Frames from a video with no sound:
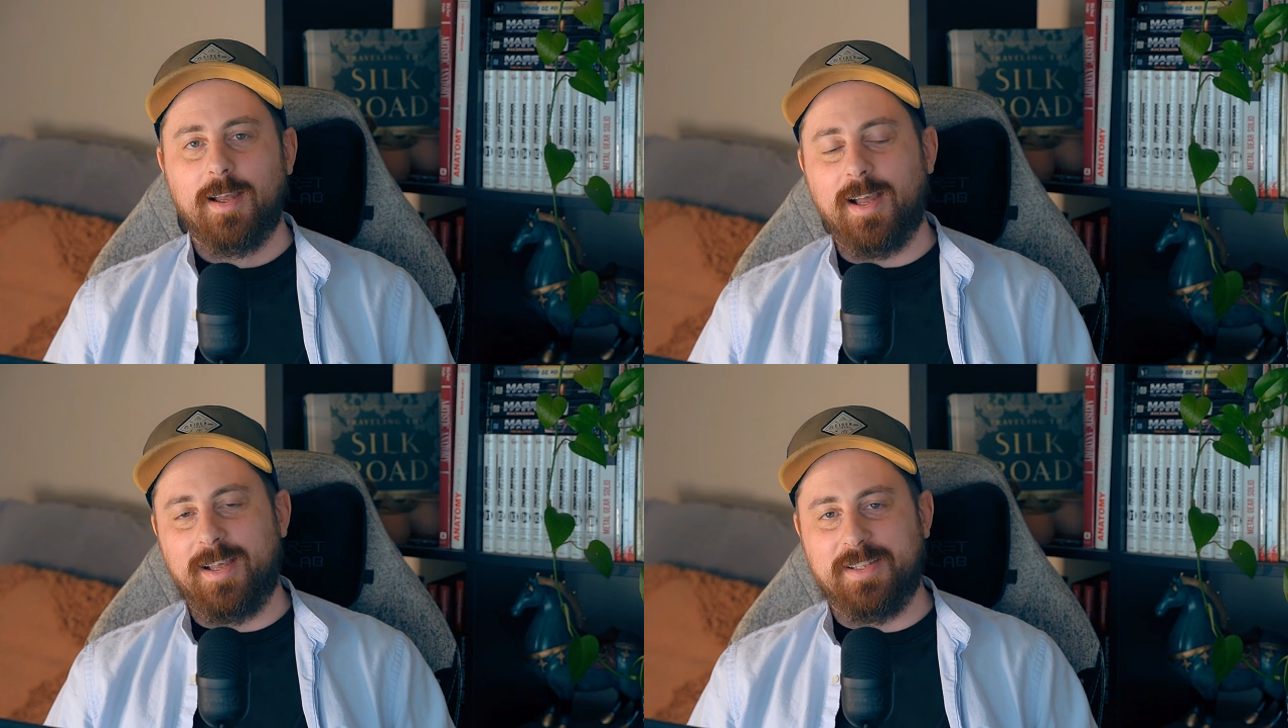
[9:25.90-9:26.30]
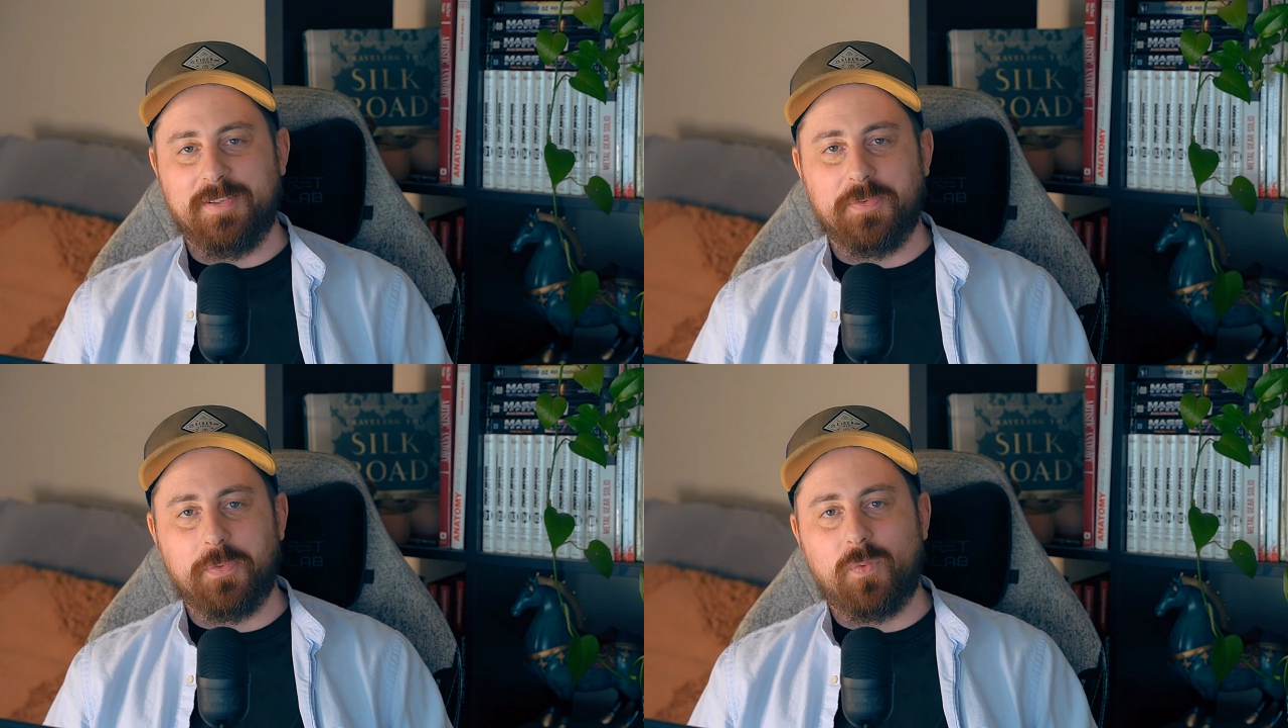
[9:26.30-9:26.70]

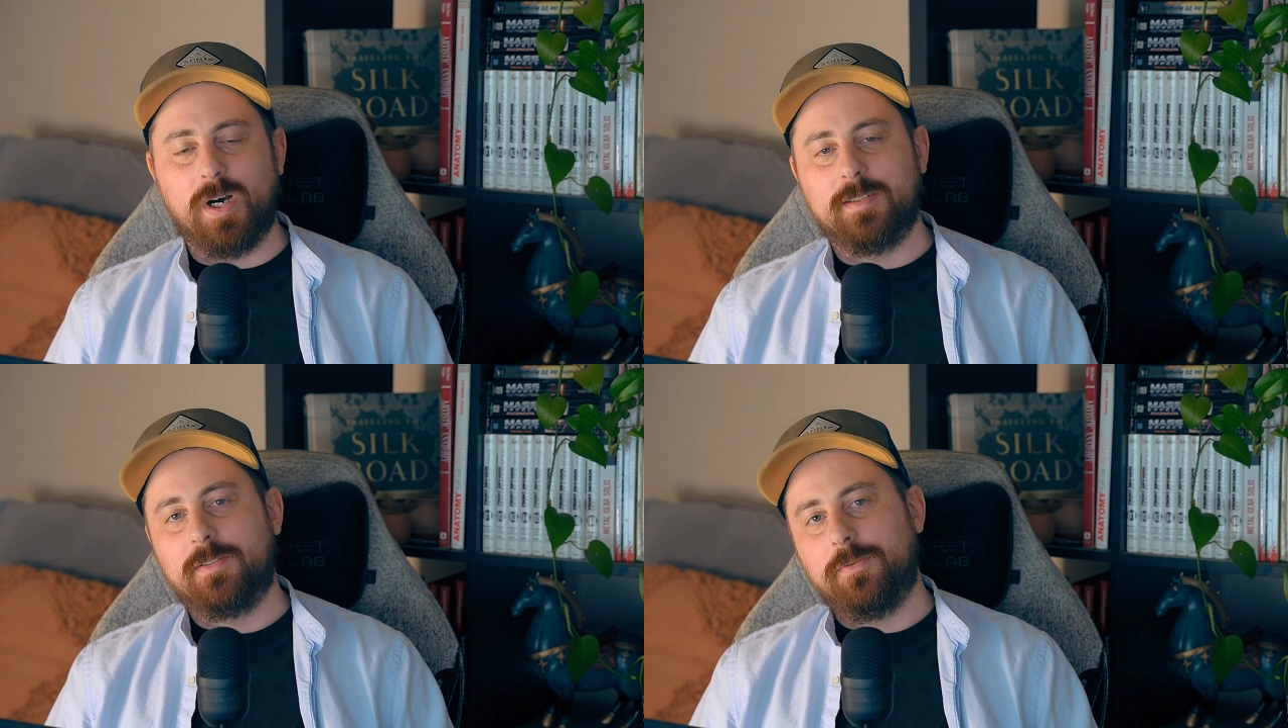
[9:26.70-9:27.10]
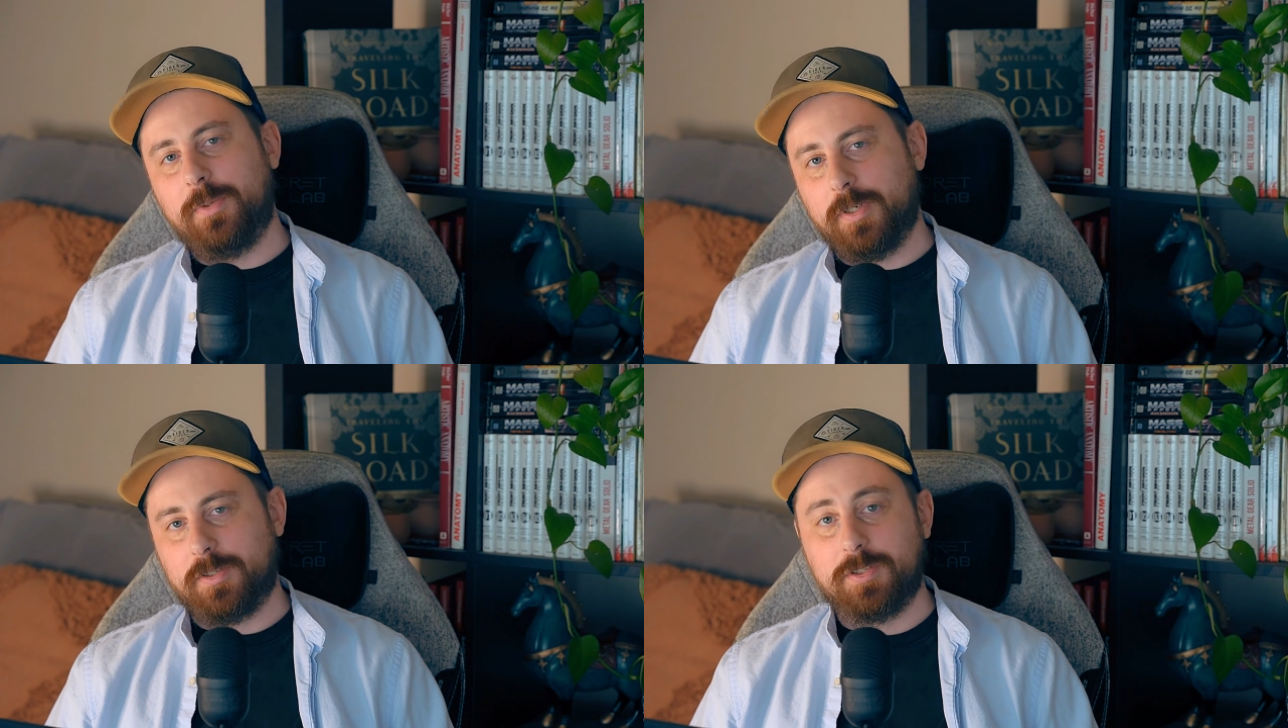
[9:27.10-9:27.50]
And what
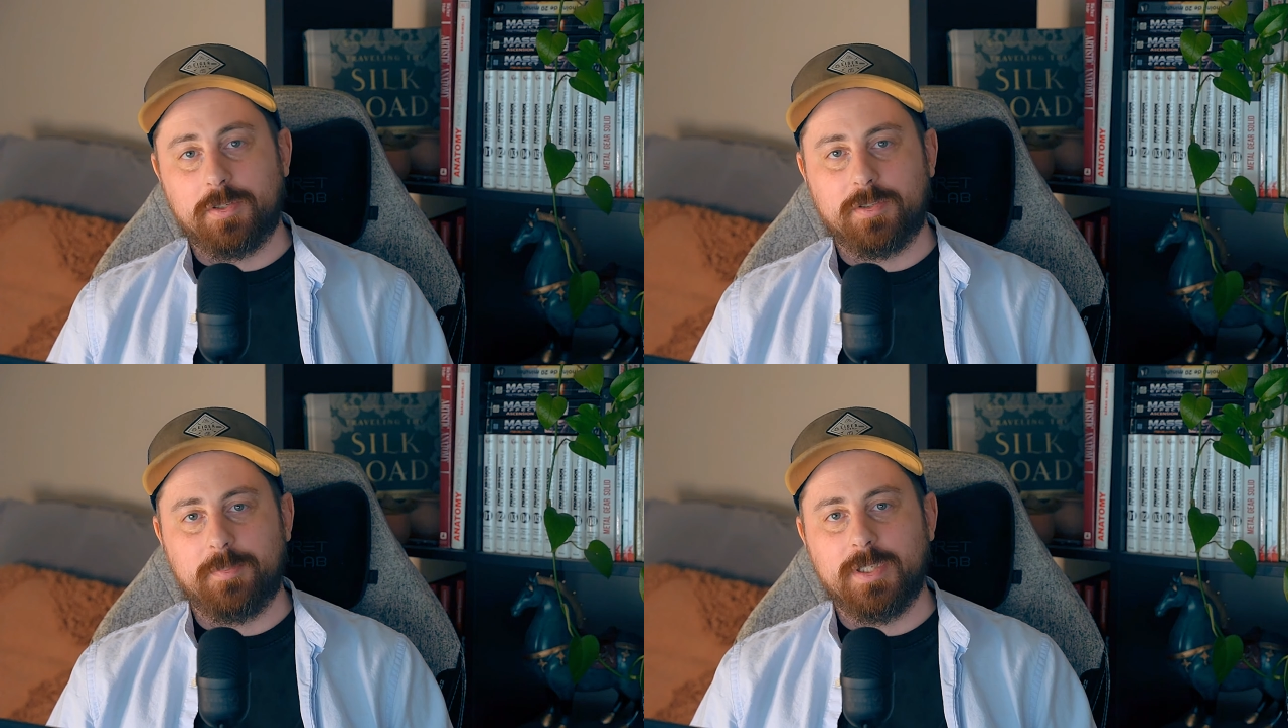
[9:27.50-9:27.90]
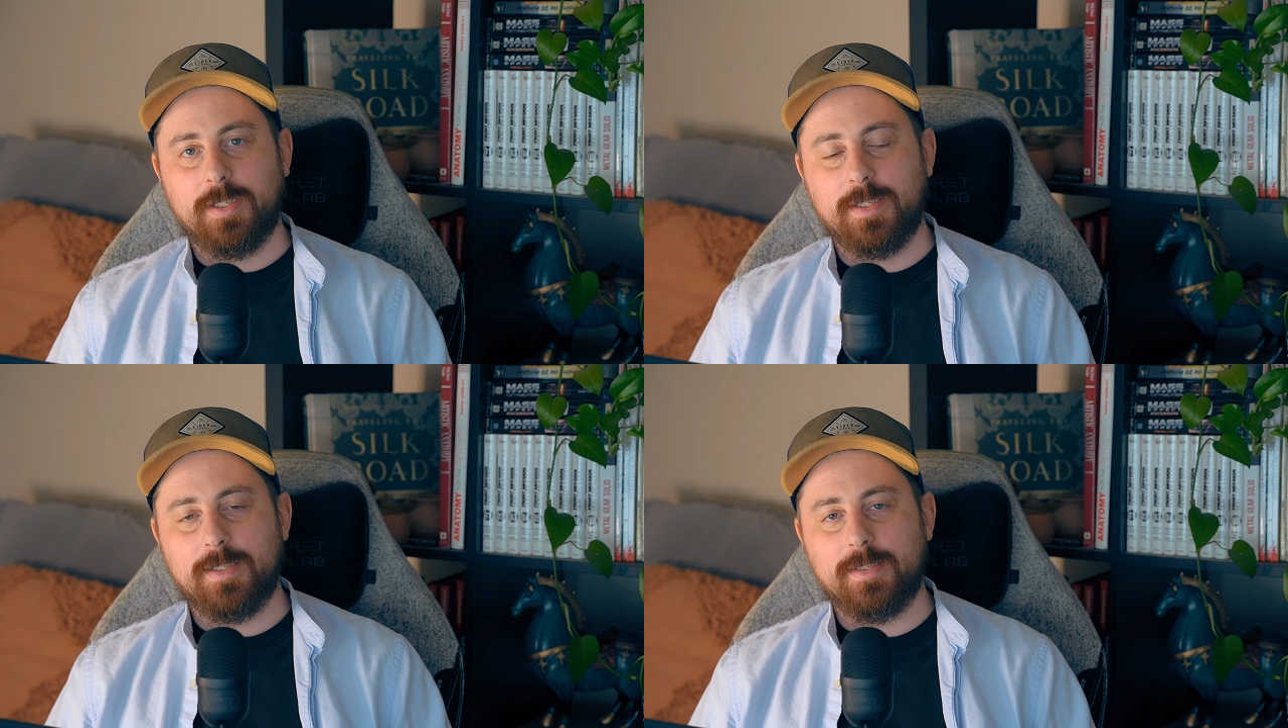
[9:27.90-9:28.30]
reassures me